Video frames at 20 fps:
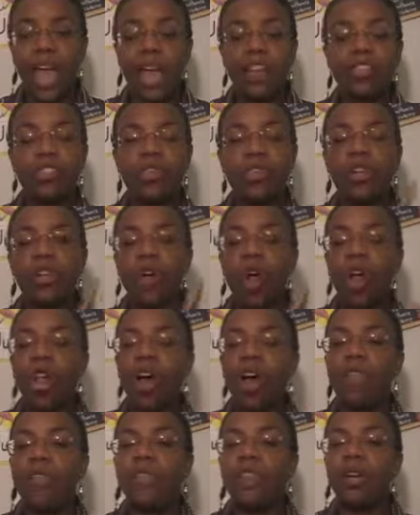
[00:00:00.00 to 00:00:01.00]
And so they're
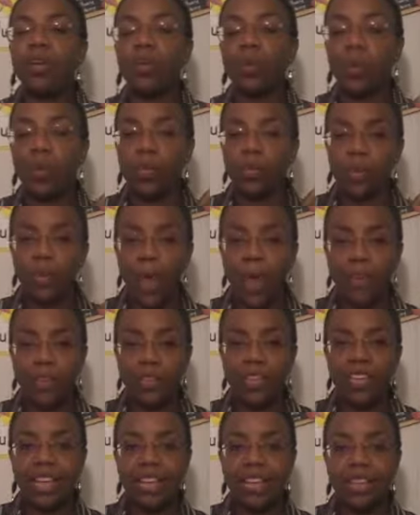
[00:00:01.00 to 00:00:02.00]
all off in their rooms
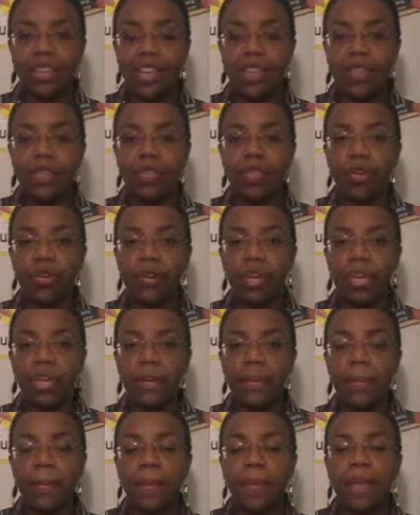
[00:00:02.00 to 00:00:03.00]
about
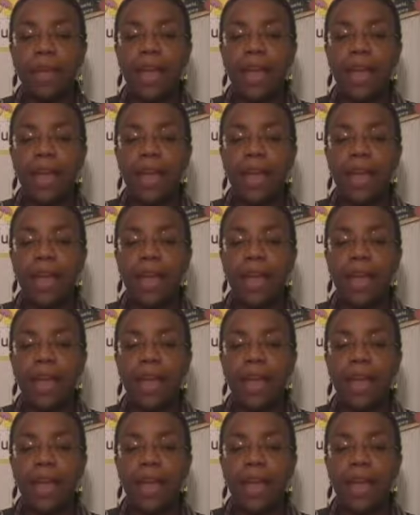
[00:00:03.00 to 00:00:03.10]
10:30.